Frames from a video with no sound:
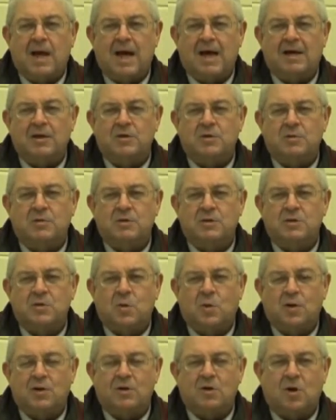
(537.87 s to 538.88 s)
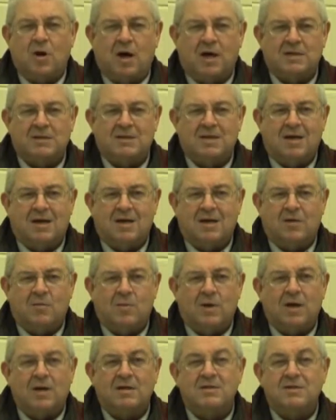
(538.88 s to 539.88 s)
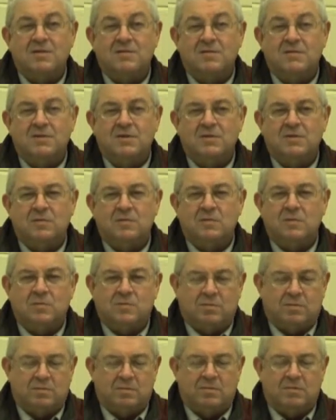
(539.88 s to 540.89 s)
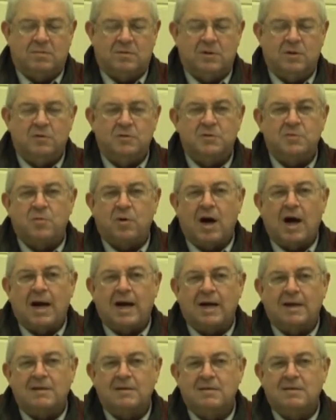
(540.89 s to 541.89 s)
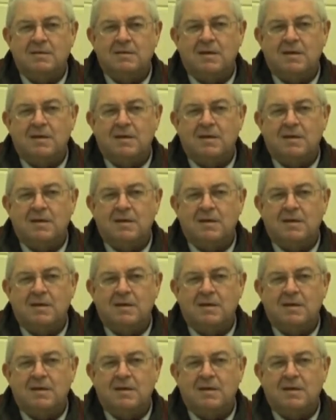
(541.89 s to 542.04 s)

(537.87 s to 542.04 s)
attitudes toward cost cutting relative to news product,